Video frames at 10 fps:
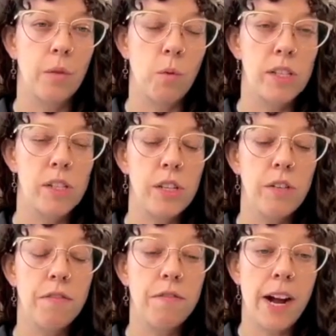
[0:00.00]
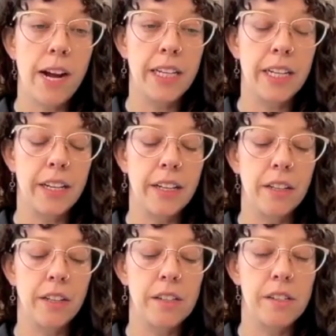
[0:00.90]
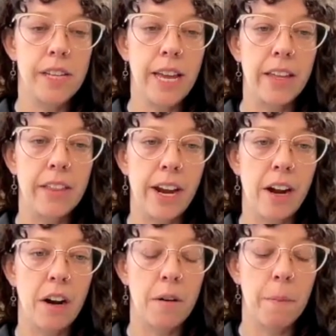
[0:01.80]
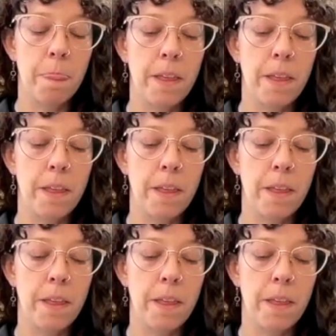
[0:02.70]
And once you find it, stay there.